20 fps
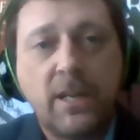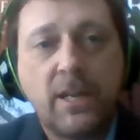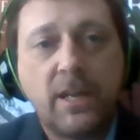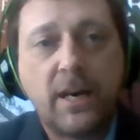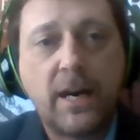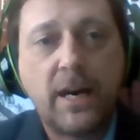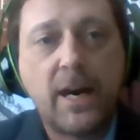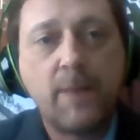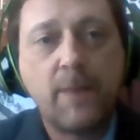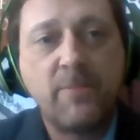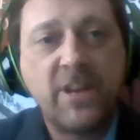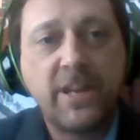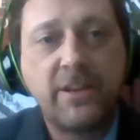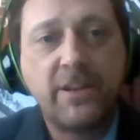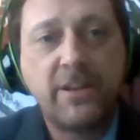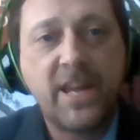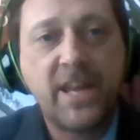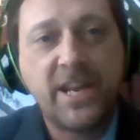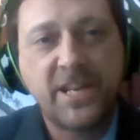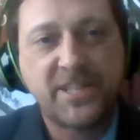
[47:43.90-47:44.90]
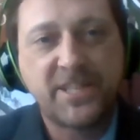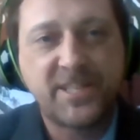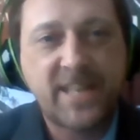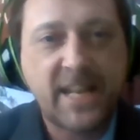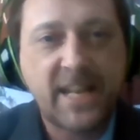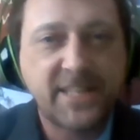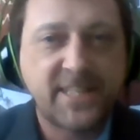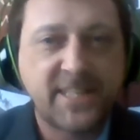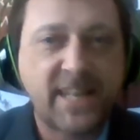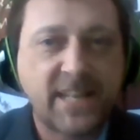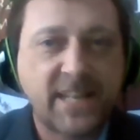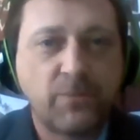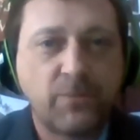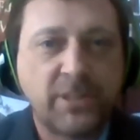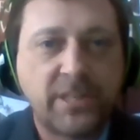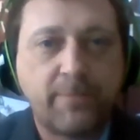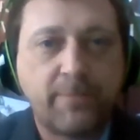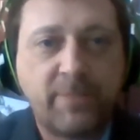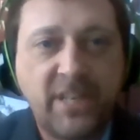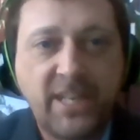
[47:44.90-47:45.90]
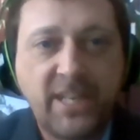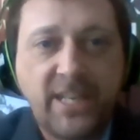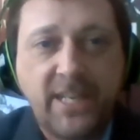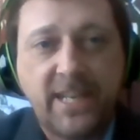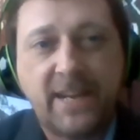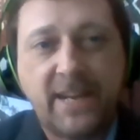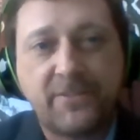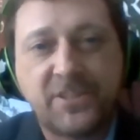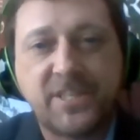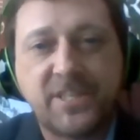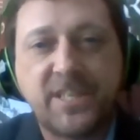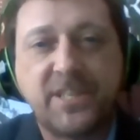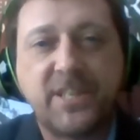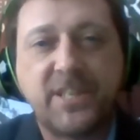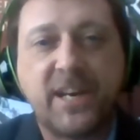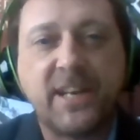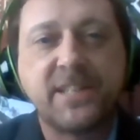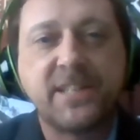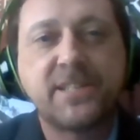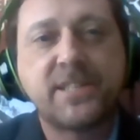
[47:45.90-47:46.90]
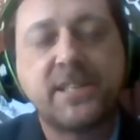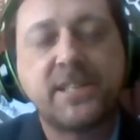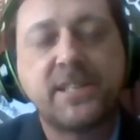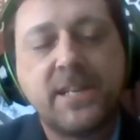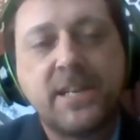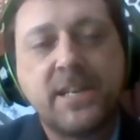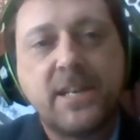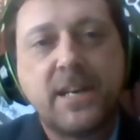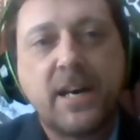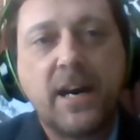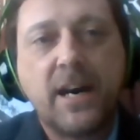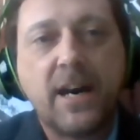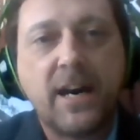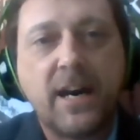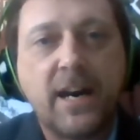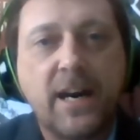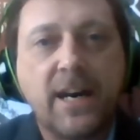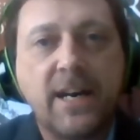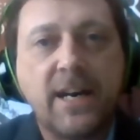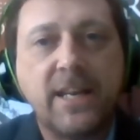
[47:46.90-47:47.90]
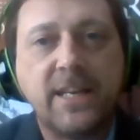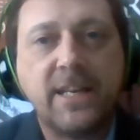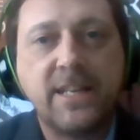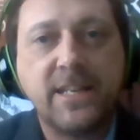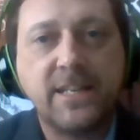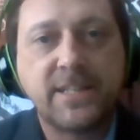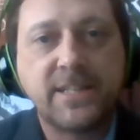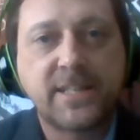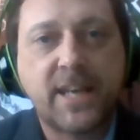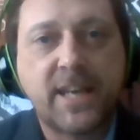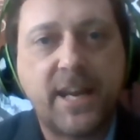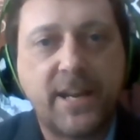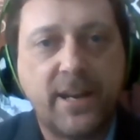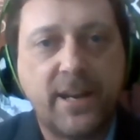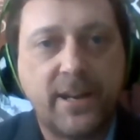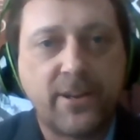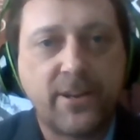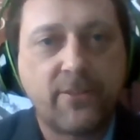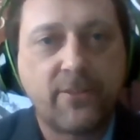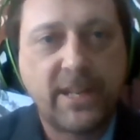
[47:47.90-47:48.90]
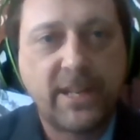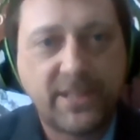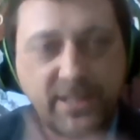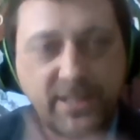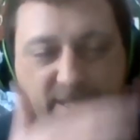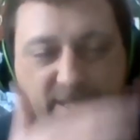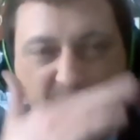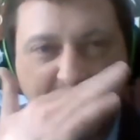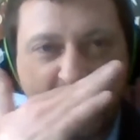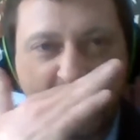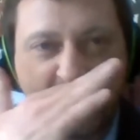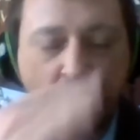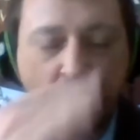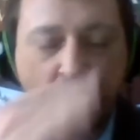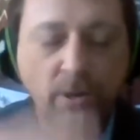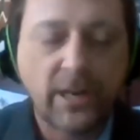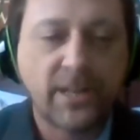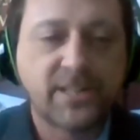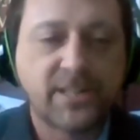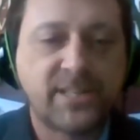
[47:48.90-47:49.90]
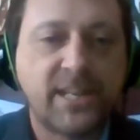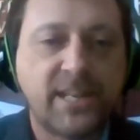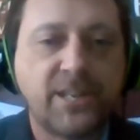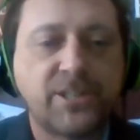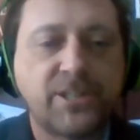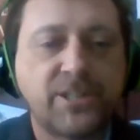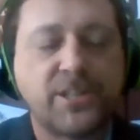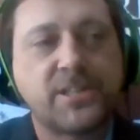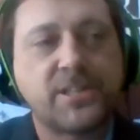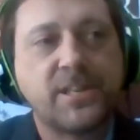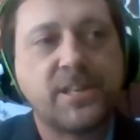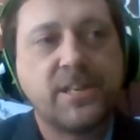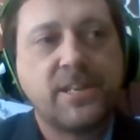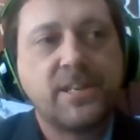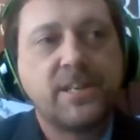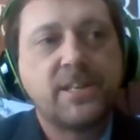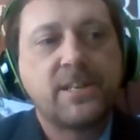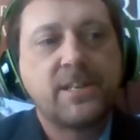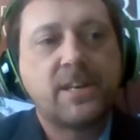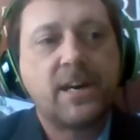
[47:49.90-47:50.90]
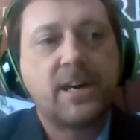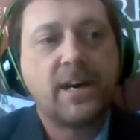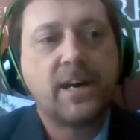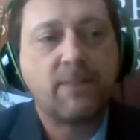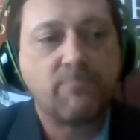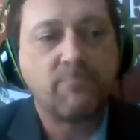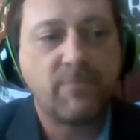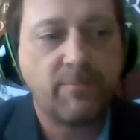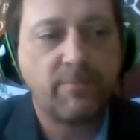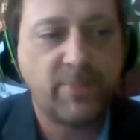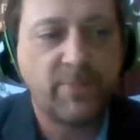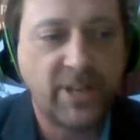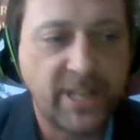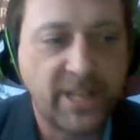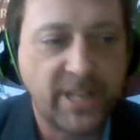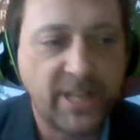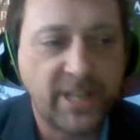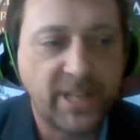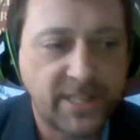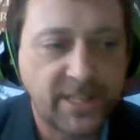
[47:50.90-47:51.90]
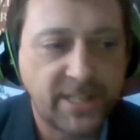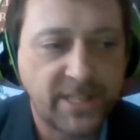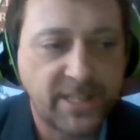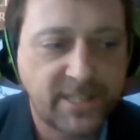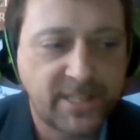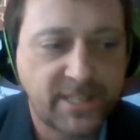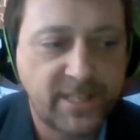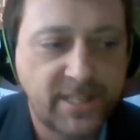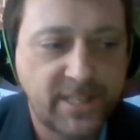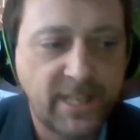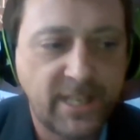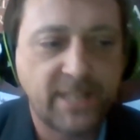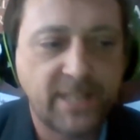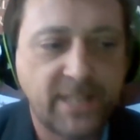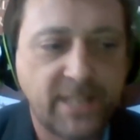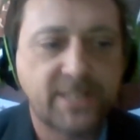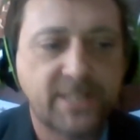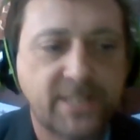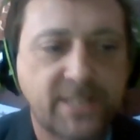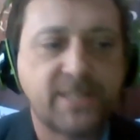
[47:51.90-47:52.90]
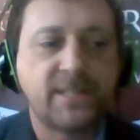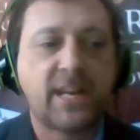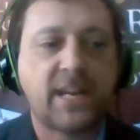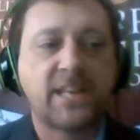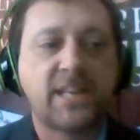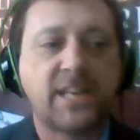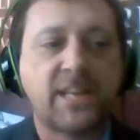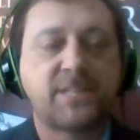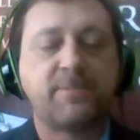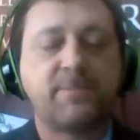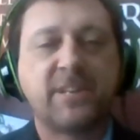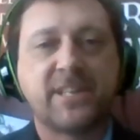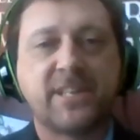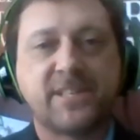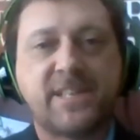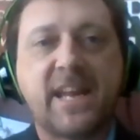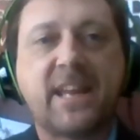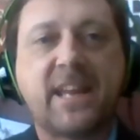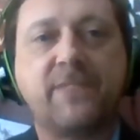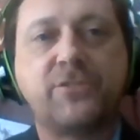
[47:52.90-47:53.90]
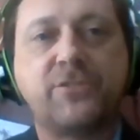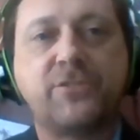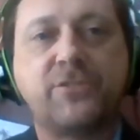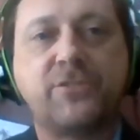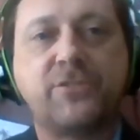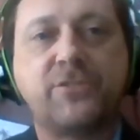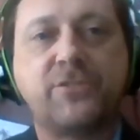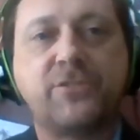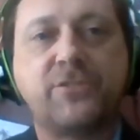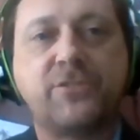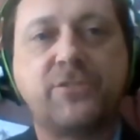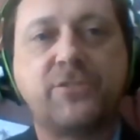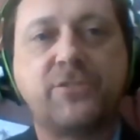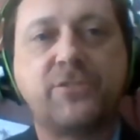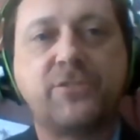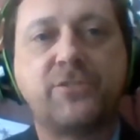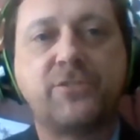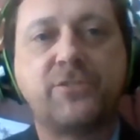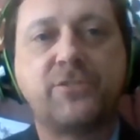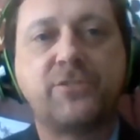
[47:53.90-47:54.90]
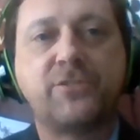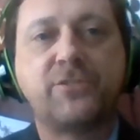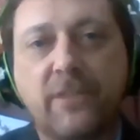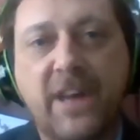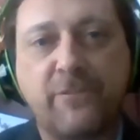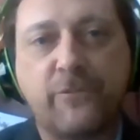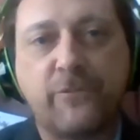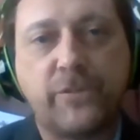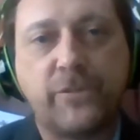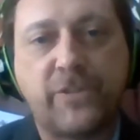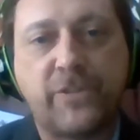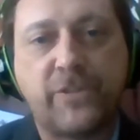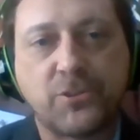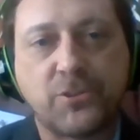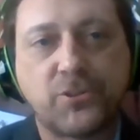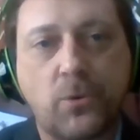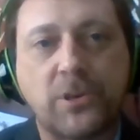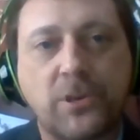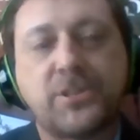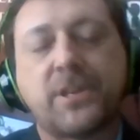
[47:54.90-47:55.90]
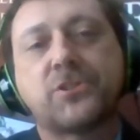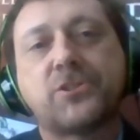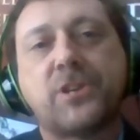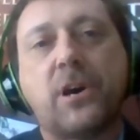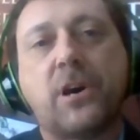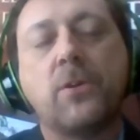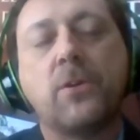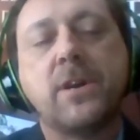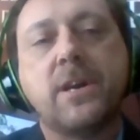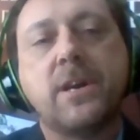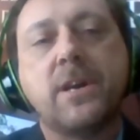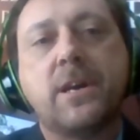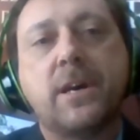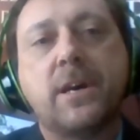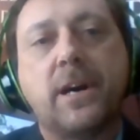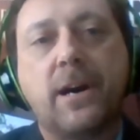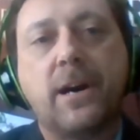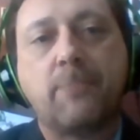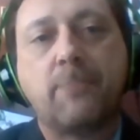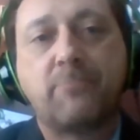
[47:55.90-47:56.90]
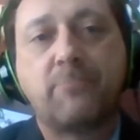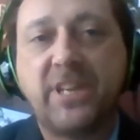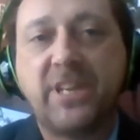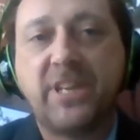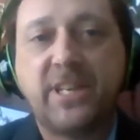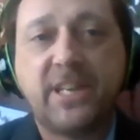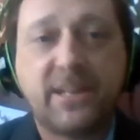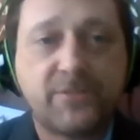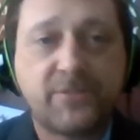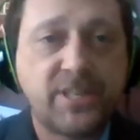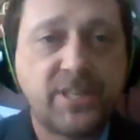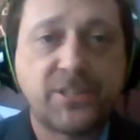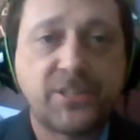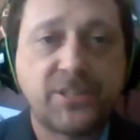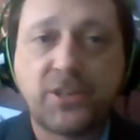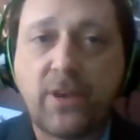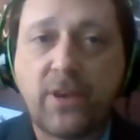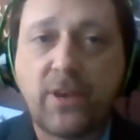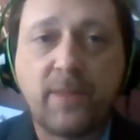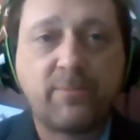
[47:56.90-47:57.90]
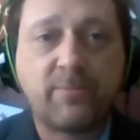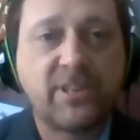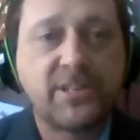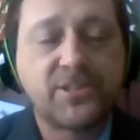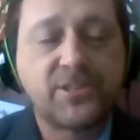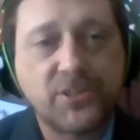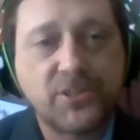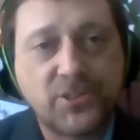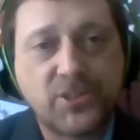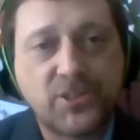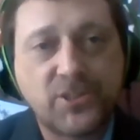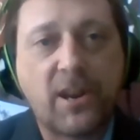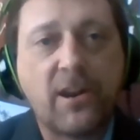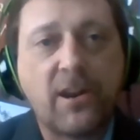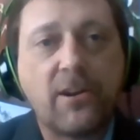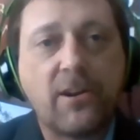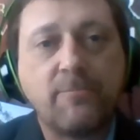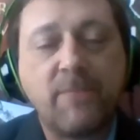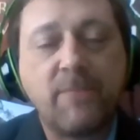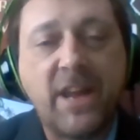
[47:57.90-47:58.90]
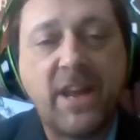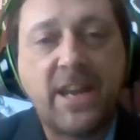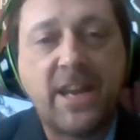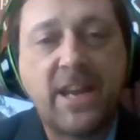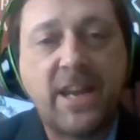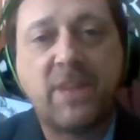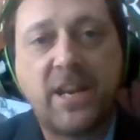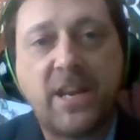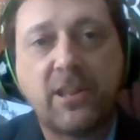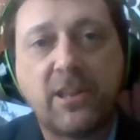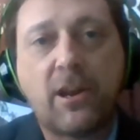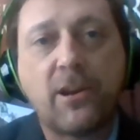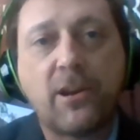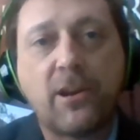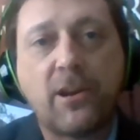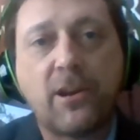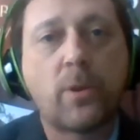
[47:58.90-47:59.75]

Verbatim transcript: Um, in, in a sense, that's what the PEFC does, uh, is kind of underwrite these other organizations. Um, but it, it's nice because that gives you your assurance of, of that fiber sourcing. So um, PEFC is a great place to start.